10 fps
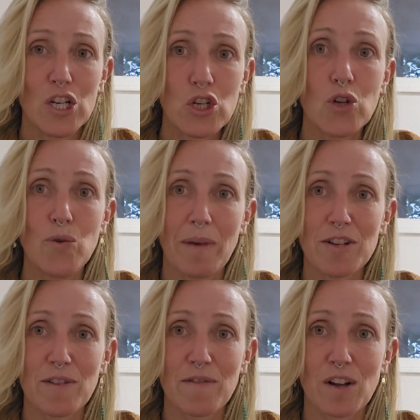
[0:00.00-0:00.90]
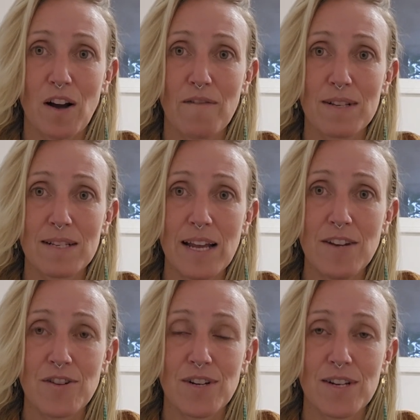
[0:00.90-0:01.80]
too much of the
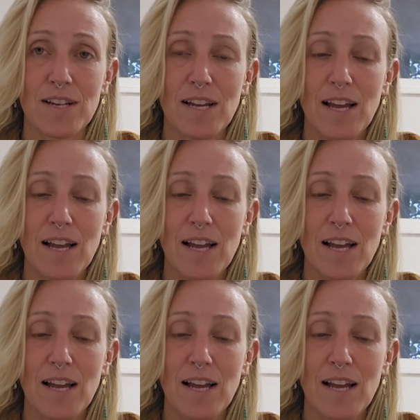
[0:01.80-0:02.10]
conversation,